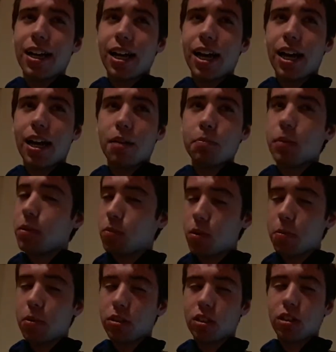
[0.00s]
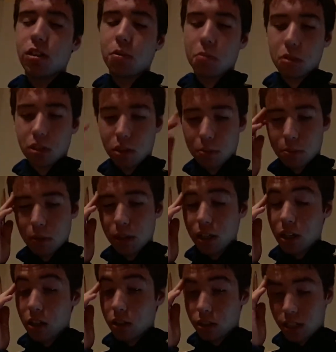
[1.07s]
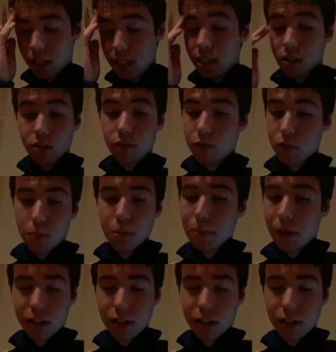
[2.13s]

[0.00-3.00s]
It will put the numbers up because there is a good few people.